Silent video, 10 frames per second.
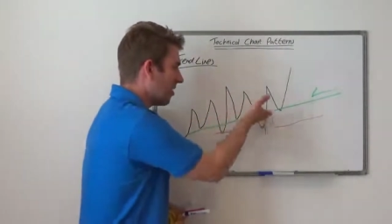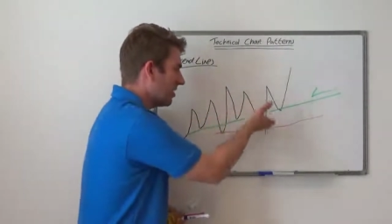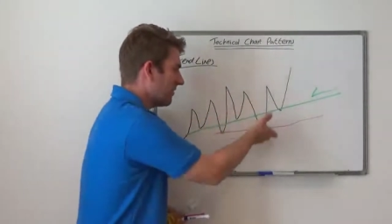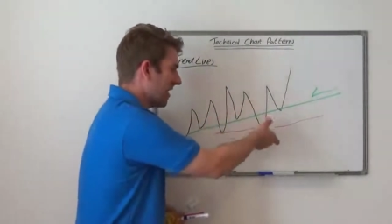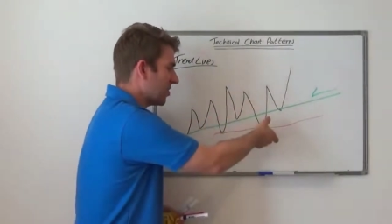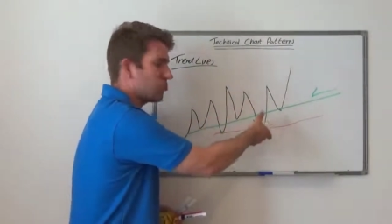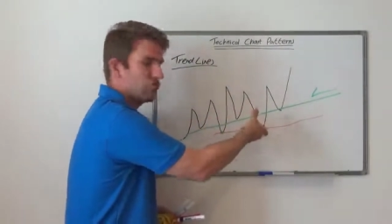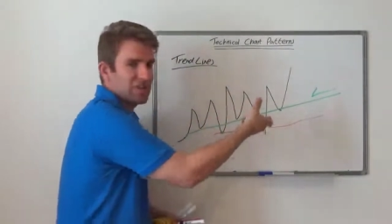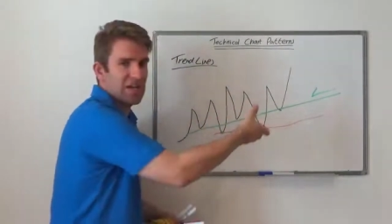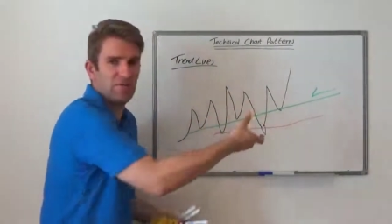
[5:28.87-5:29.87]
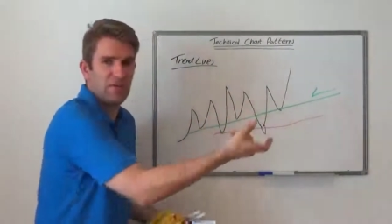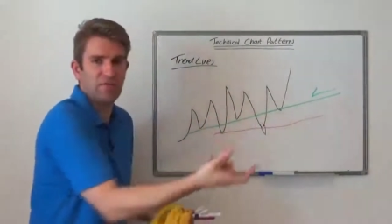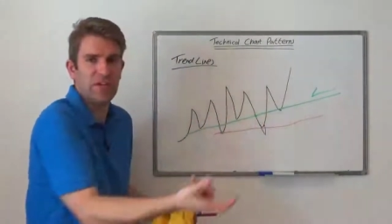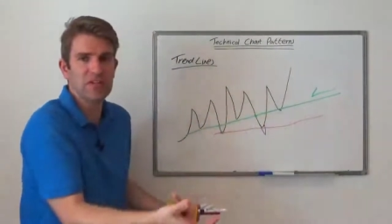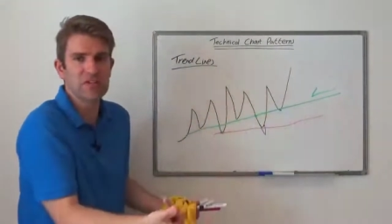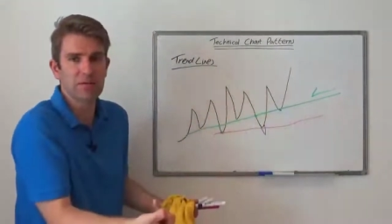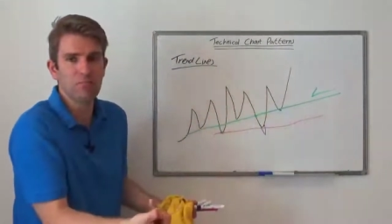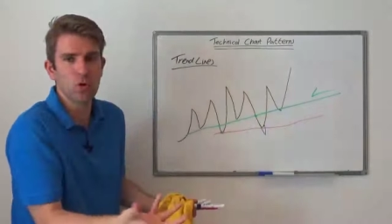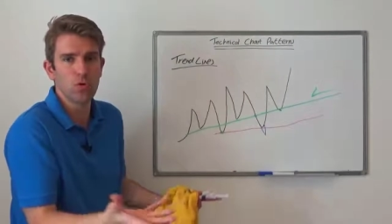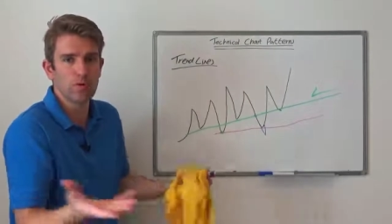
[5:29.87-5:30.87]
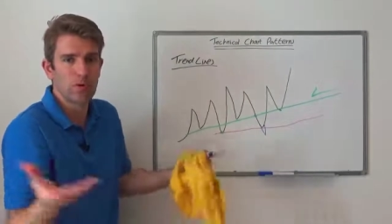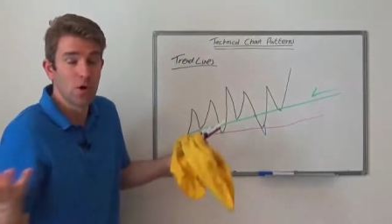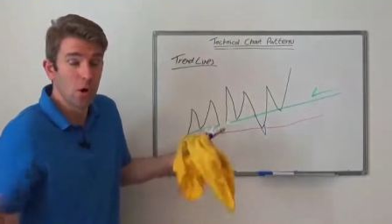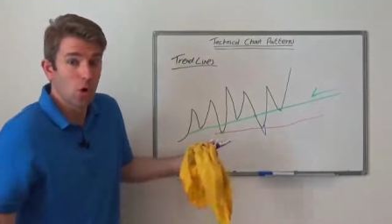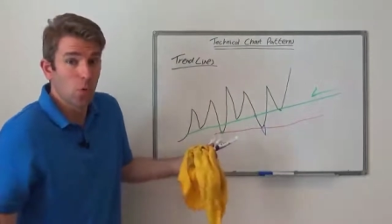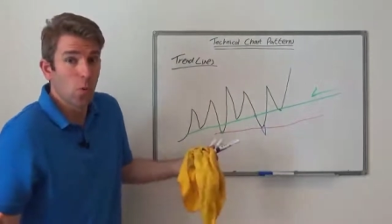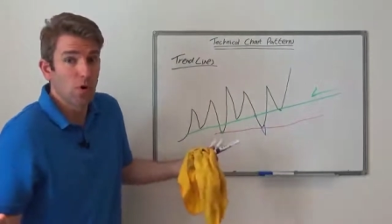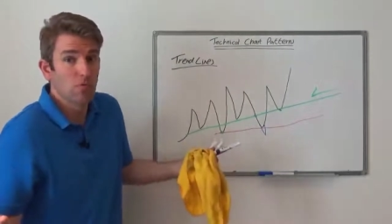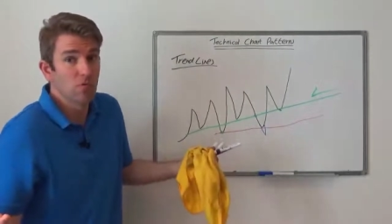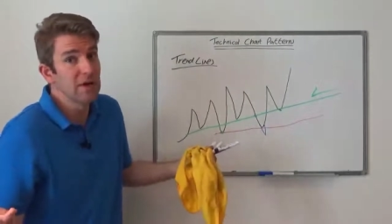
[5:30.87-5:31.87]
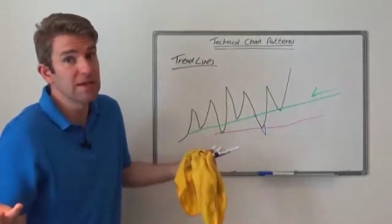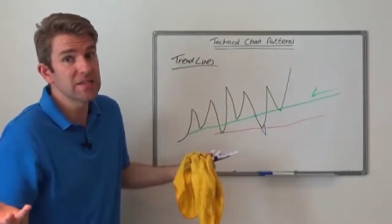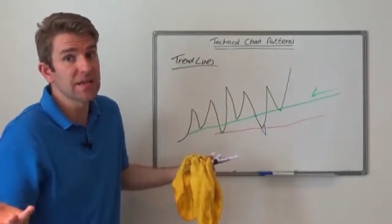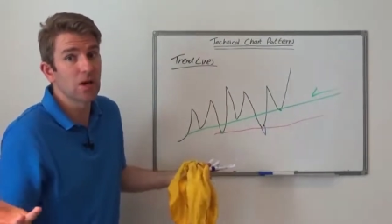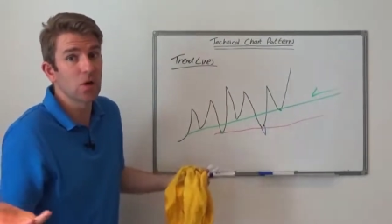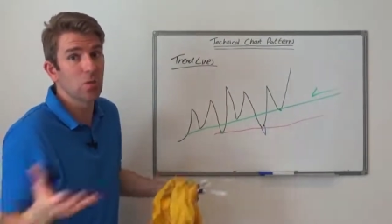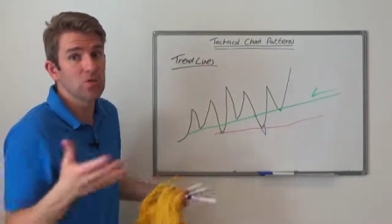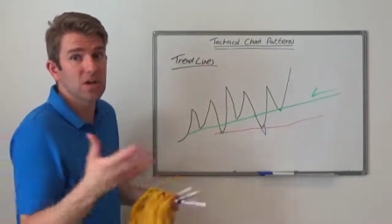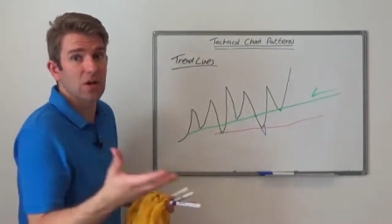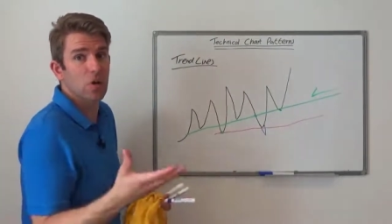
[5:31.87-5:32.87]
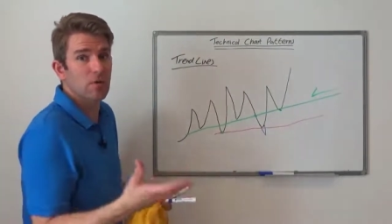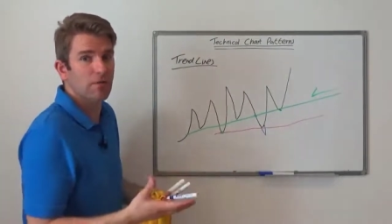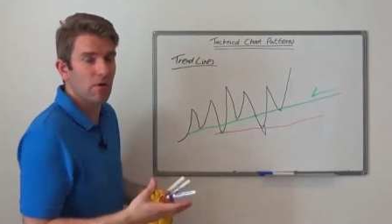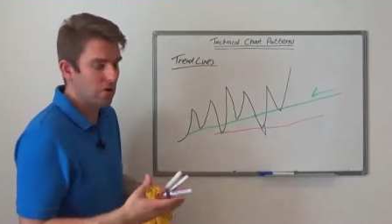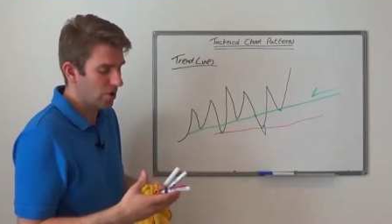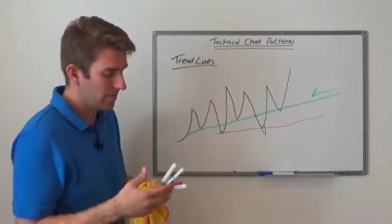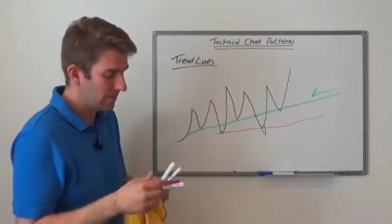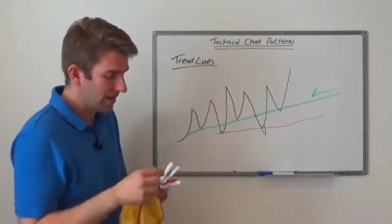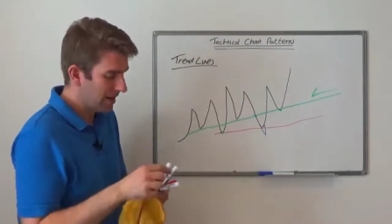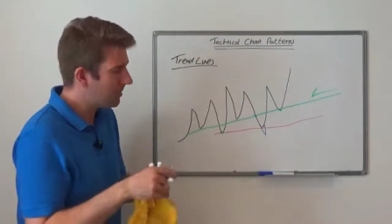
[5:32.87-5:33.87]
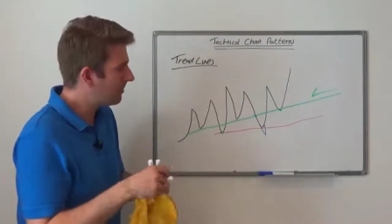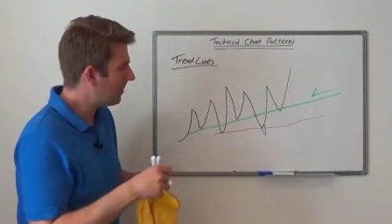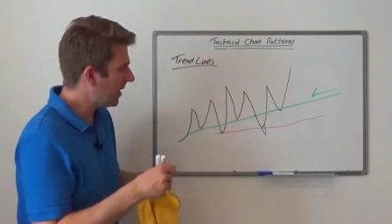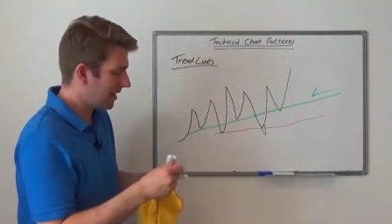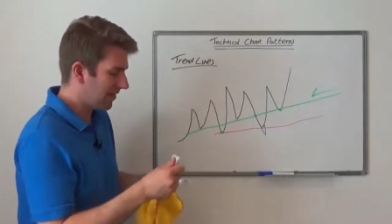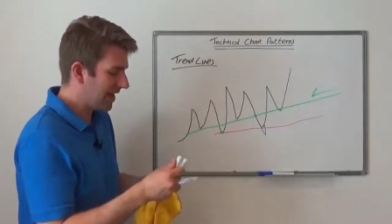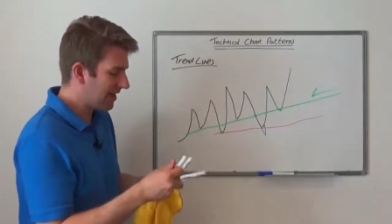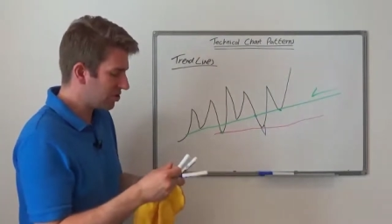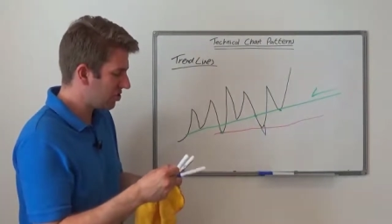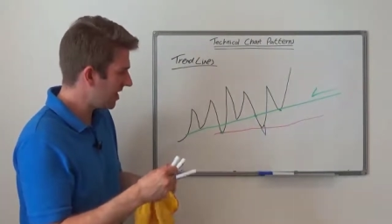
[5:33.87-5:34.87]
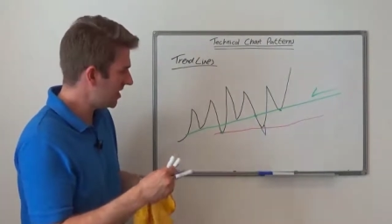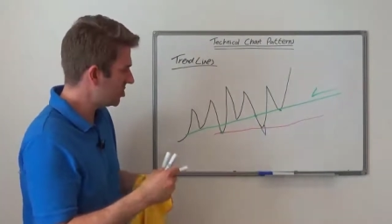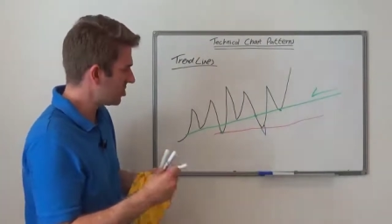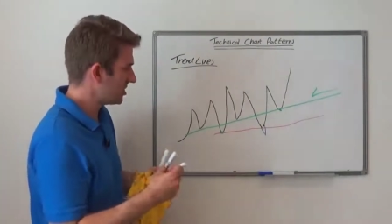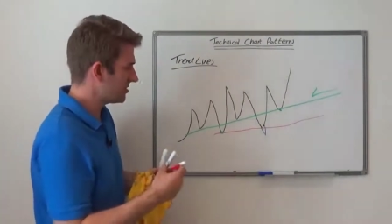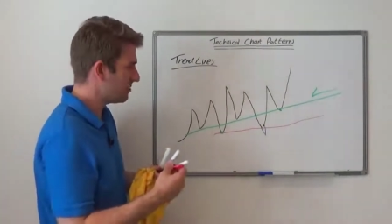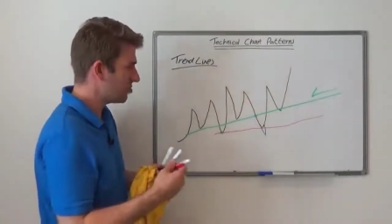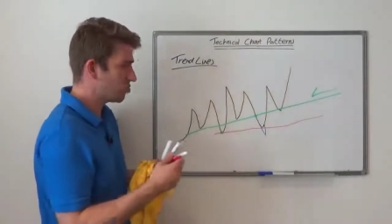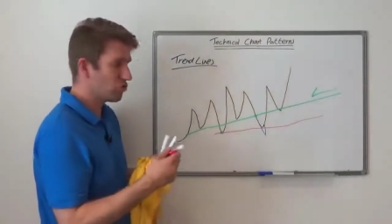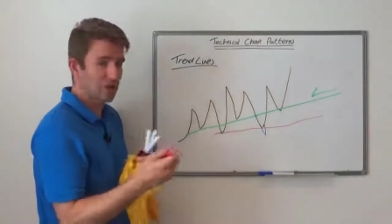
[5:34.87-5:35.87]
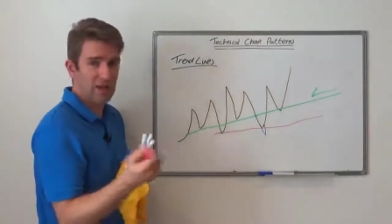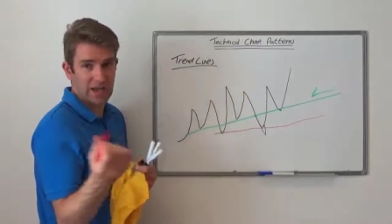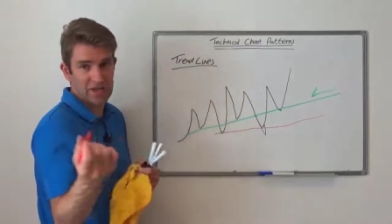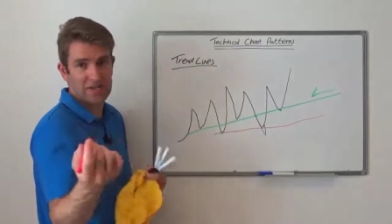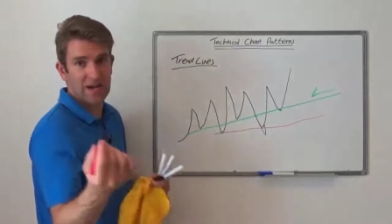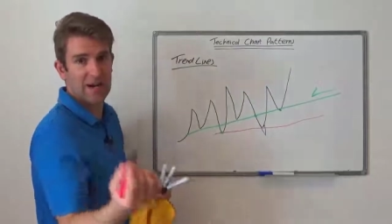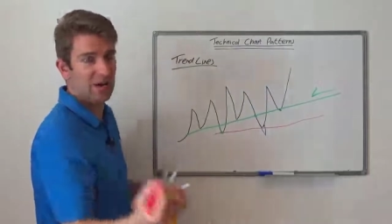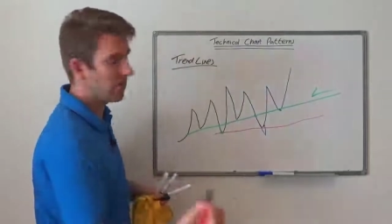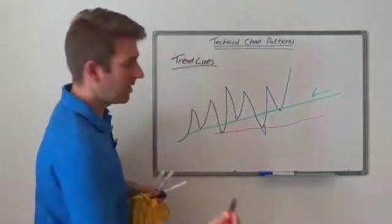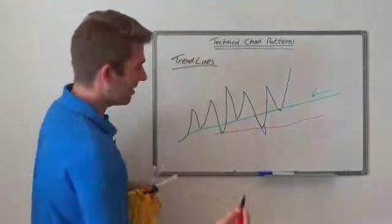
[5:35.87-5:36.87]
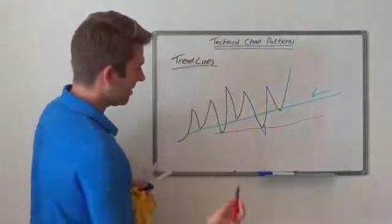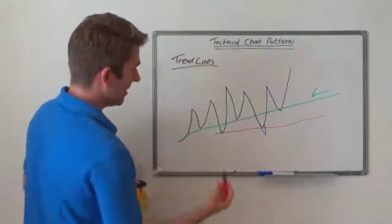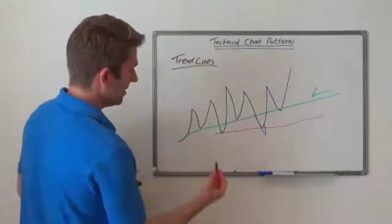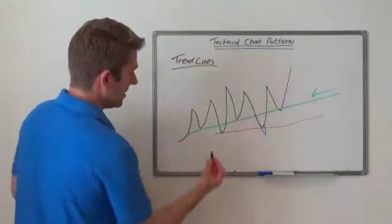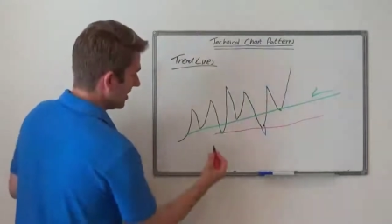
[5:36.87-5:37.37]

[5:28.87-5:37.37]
kind of extra 10, 15 tick move wouldn't really take a lot, wouldn't take a lot of volume. But that changes, if someone's drawing it exactly on the line,